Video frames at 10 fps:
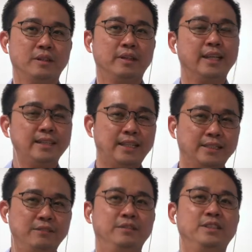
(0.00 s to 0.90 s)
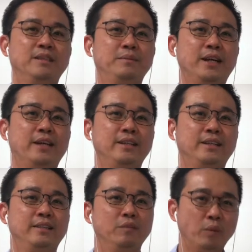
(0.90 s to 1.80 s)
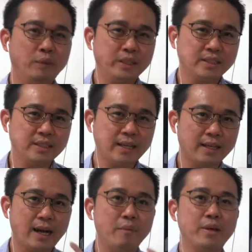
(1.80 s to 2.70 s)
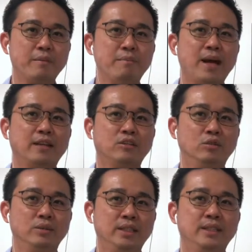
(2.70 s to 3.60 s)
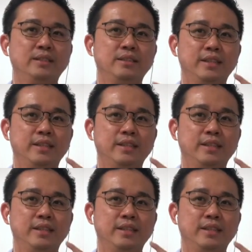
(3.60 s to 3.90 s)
Okay, there's a reason behind it. When we start coming back to this